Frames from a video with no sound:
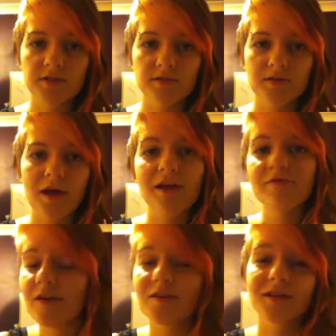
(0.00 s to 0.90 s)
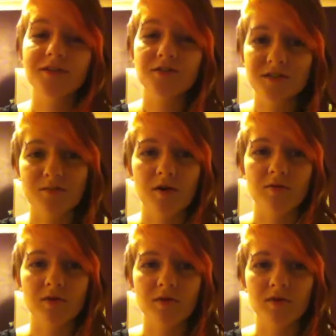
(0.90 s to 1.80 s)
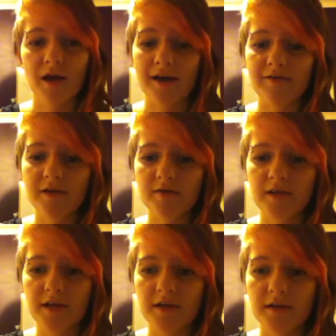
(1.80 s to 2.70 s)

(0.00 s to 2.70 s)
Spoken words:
like the smart one. I felt like,